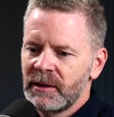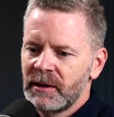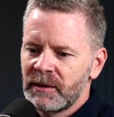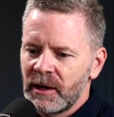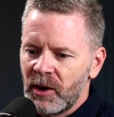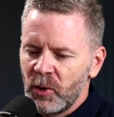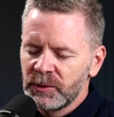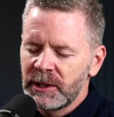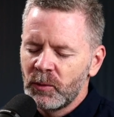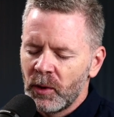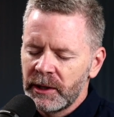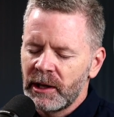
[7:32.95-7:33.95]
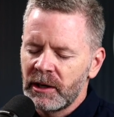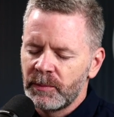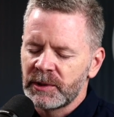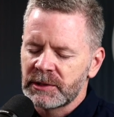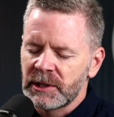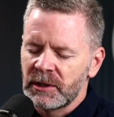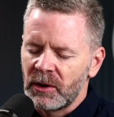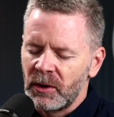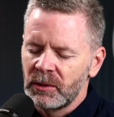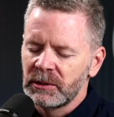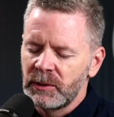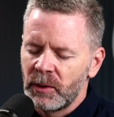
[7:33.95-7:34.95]
the uh, only 100%
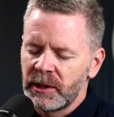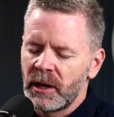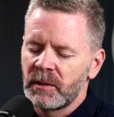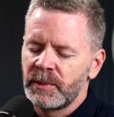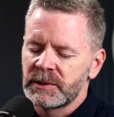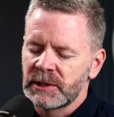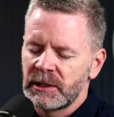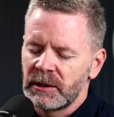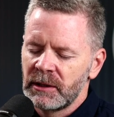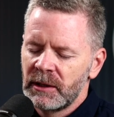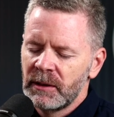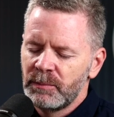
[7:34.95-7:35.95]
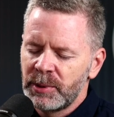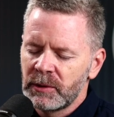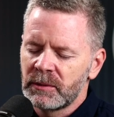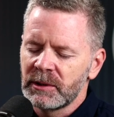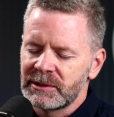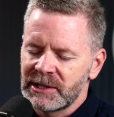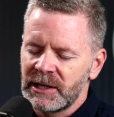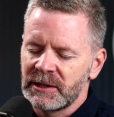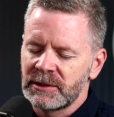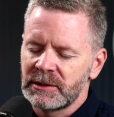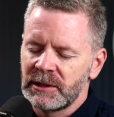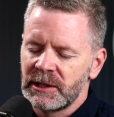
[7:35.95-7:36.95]
holy, 100% pure
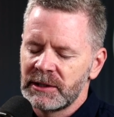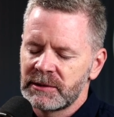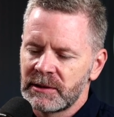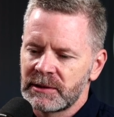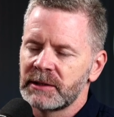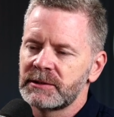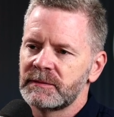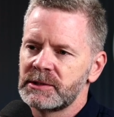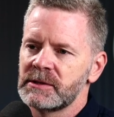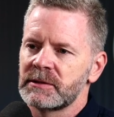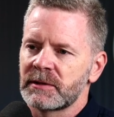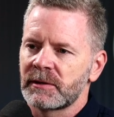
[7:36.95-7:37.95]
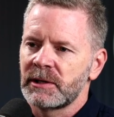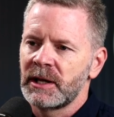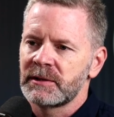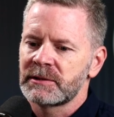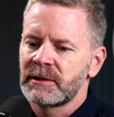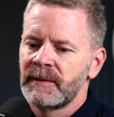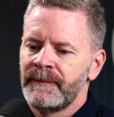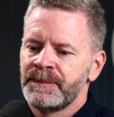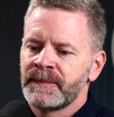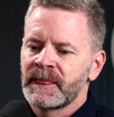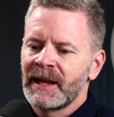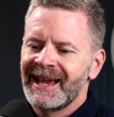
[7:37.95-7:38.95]
touch is the touch of Jesus Christ.
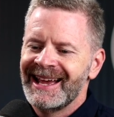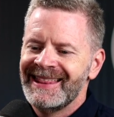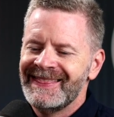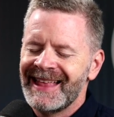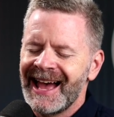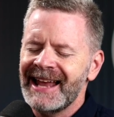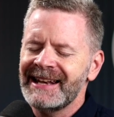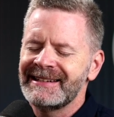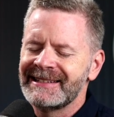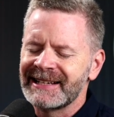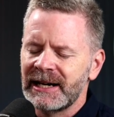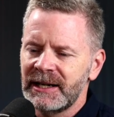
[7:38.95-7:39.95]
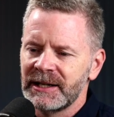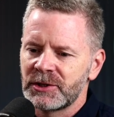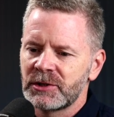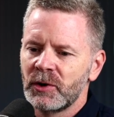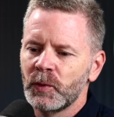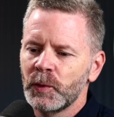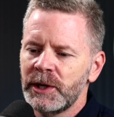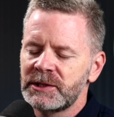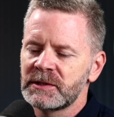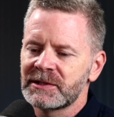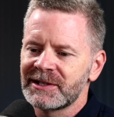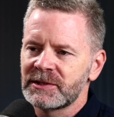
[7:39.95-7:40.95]
And that touch
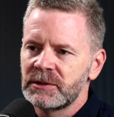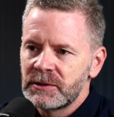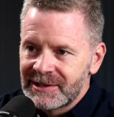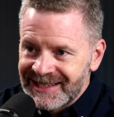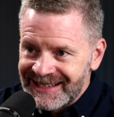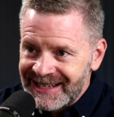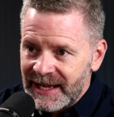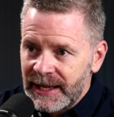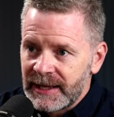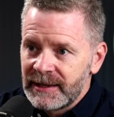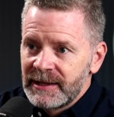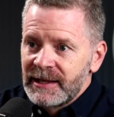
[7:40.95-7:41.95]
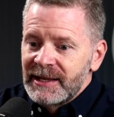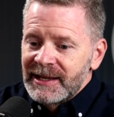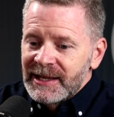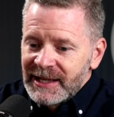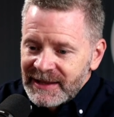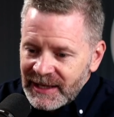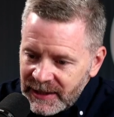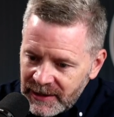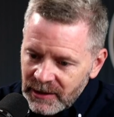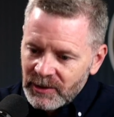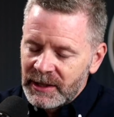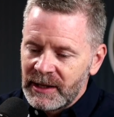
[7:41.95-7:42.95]
reaches us today in the
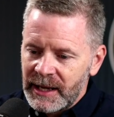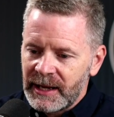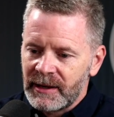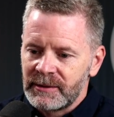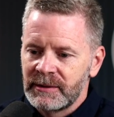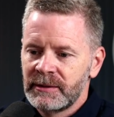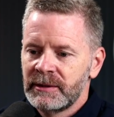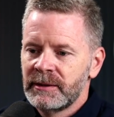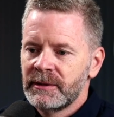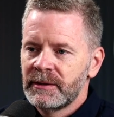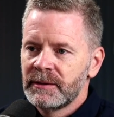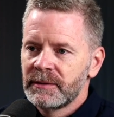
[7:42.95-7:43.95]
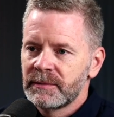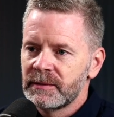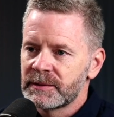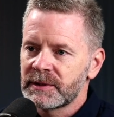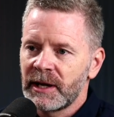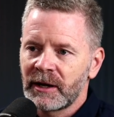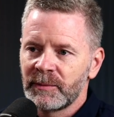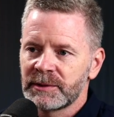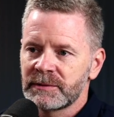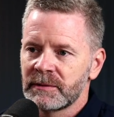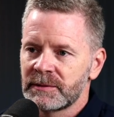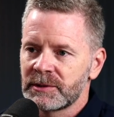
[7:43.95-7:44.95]
here and now through the sacraments
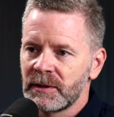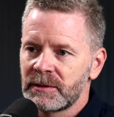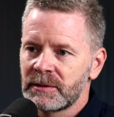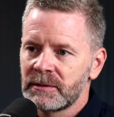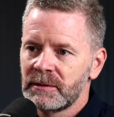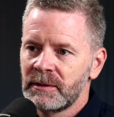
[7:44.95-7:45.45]
of the church,